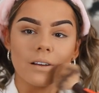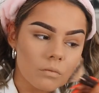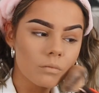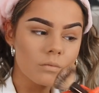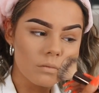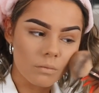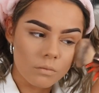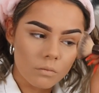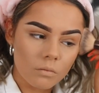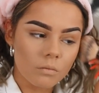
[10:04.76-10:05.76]
it is a
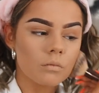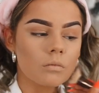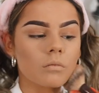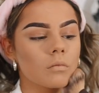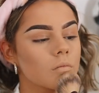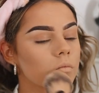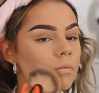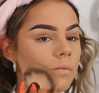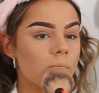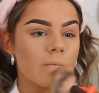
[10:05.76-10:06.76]
whole lot quicker, to be
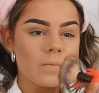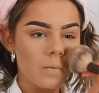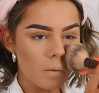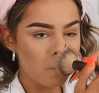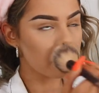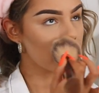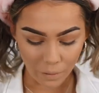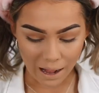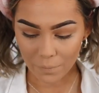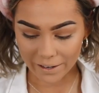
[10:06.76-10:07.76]
honest.
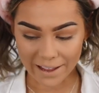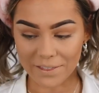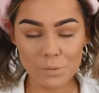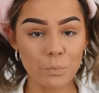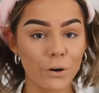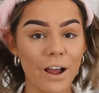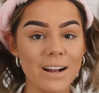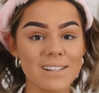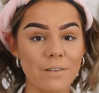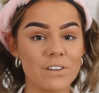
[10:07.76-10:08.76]
Wow, okay, this
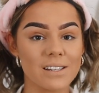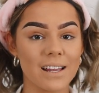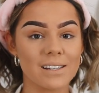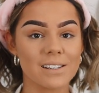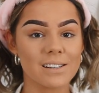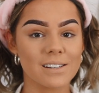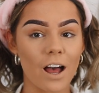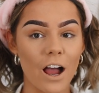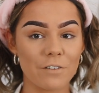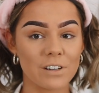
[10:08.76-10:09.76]
product, ever since
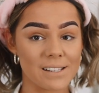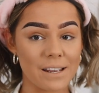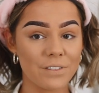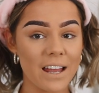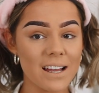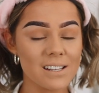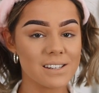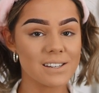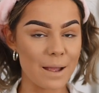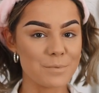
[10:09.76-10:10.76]
I received
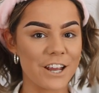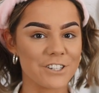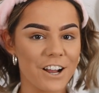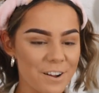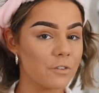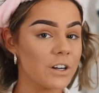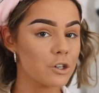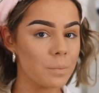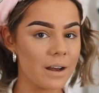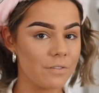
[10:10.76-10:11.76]
this, game changer. The
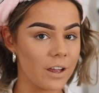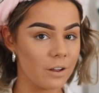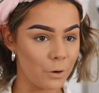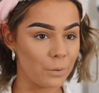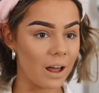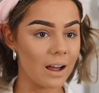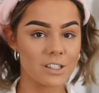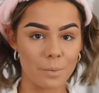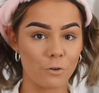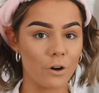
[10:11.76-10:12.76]
original Benefit Hoola,
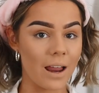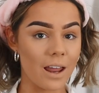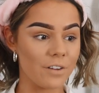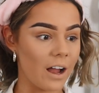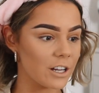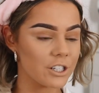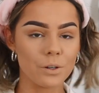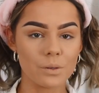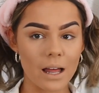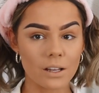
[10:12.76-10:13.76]
ding wrong, I love it. I actually
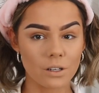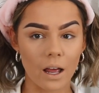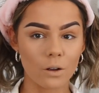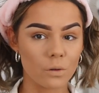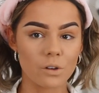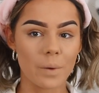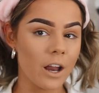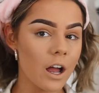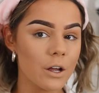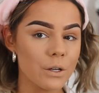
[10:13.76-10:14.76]
use that to like contour my
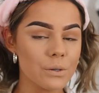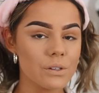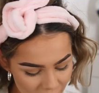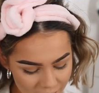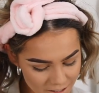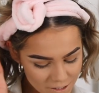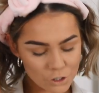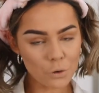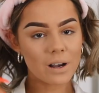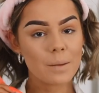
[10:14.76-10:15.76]
nose. But this is
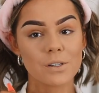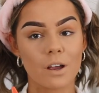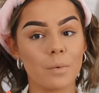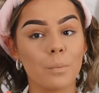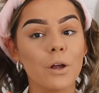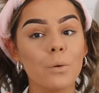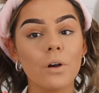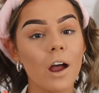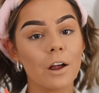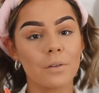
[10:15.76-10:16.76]
Jordan Lipscombe, and we all
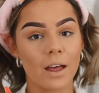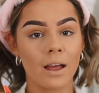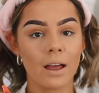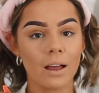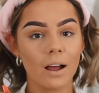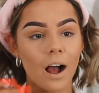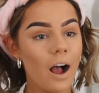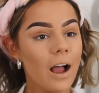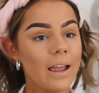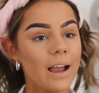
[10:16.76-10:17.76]
know that
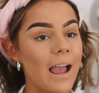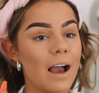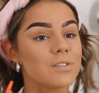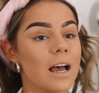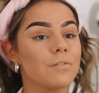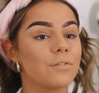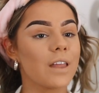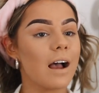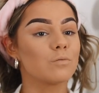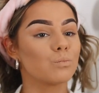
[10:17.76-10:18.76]
I have to have that